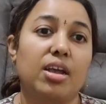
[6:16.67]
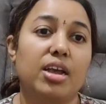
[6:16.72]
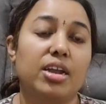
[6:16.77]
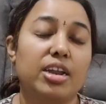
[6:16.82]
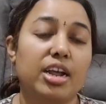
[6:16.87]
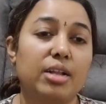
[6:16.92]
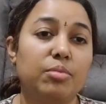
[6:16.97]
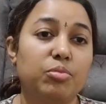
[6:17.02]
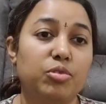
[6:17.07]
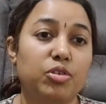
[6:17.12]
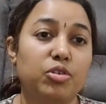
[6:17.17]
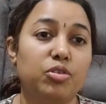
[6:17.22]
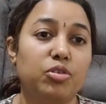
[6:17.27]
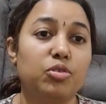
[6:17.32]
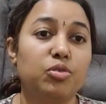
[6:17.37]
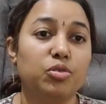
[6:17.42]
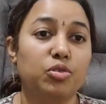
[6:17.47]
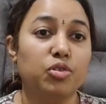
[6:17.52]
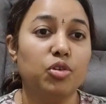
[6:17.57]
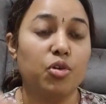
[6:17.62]
It helps you
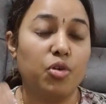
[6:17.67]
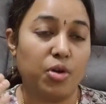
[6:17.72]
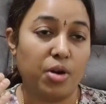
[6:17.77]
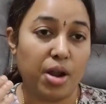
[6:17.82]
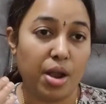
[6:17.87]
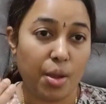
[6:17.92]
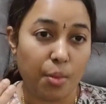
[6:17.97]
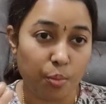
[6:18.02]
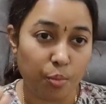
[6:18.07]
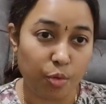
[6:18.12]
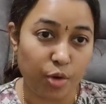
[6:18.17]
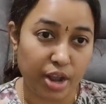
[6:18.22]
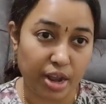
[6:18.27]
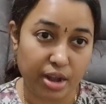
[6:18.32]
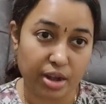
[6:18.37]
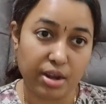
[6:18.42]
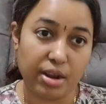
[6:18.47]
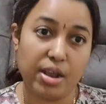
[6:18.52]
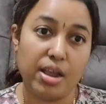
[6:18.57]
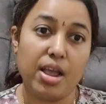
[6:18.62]
use your brain.
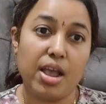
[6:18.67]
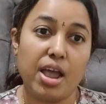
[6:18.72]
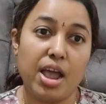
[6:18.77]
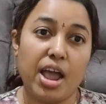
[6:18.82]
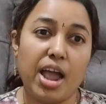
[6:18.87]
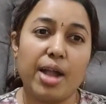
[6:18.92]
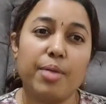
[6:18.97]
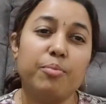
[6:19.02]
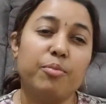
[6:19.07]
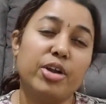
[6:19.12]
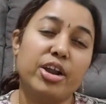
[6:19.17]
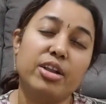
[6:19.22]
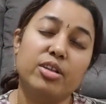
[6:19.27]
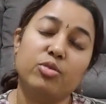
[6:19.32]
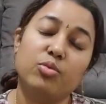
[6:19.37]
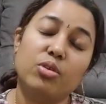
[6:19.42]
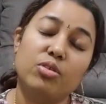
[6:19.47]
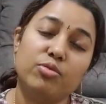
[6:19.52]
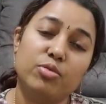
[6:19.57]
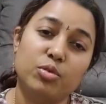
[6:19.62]
And brain
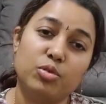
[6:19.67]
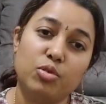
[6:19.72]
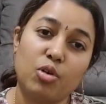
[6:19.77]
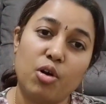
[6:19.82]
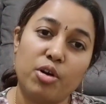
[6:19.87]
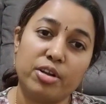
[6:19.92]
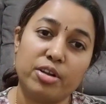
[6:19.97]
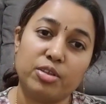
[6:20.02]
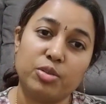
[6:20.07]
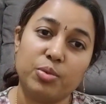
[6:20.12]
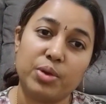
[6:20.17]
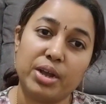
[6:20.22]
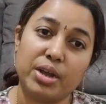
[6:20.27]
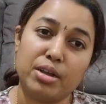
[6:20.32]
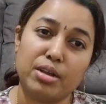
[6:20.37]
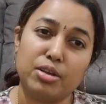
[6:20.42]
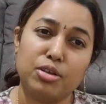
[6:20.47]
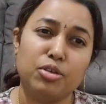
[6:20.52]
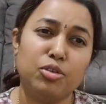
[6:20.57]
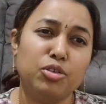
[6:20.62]
is one of those organs where
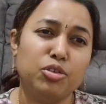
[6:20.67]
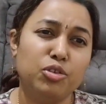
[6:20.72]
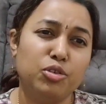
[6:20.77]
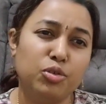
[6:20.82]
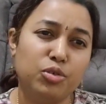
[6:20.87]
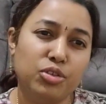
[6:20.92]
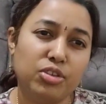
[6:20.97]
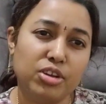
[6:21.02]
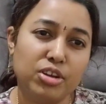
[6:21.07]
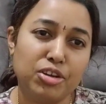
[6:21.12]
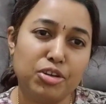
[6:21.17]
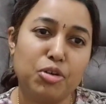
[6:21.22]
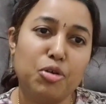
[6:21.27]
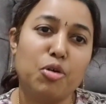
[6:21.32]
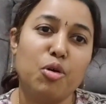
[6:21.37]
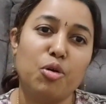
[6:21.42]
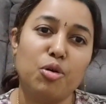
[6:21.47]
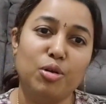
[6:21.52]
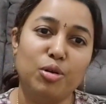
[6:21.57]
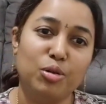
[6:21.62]
you use it
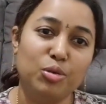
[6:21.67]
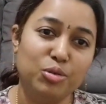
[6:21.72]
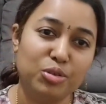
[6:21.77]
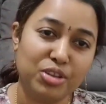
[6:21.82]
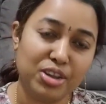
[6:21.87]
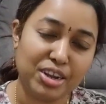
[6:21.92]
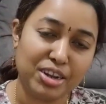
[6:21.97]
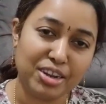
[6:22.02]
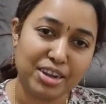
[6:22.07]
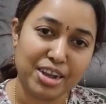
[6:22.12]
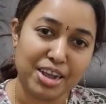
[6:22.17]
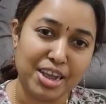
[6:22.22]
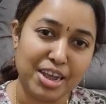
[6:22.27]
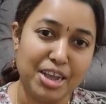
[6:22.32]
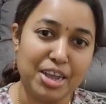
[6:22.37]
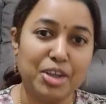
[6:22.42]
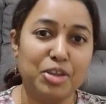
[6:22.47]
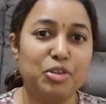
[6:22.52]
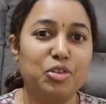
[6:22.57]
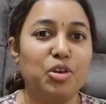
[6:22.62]
or lose it.
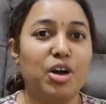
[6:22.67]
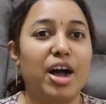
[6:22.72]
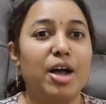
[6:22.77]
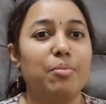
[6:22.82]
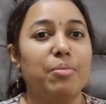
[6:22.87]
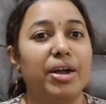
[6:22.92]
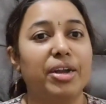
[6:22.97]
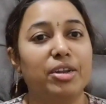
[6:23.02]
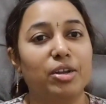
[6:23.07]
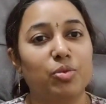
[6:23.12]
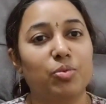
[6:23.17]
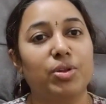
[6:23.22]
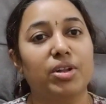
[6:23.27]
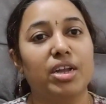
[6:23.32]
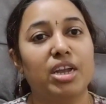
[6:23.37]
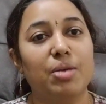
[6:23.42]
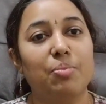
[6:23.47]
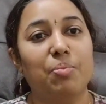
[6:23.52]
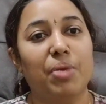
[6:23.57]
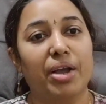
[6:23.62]
So I might as well
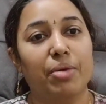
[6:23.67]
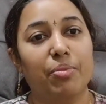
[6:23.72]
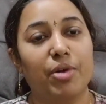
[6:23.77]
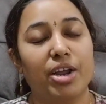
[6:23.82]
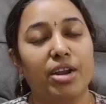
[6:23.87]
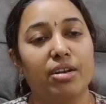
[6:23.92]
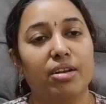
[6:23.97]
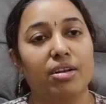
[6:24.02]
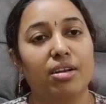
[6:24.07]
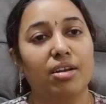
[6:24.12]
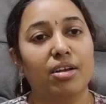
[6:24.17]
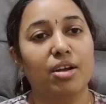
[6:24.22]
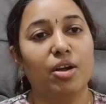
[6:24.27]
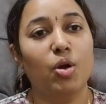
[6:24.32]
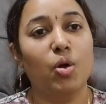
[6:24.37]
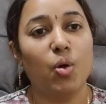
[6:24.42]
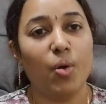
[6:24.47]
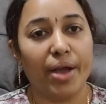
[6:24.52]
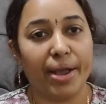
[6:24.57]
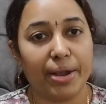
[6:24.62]
keep my brain
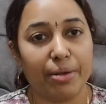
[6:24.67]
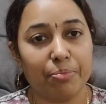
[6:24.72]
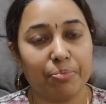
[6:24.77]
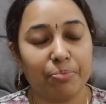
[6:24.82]
going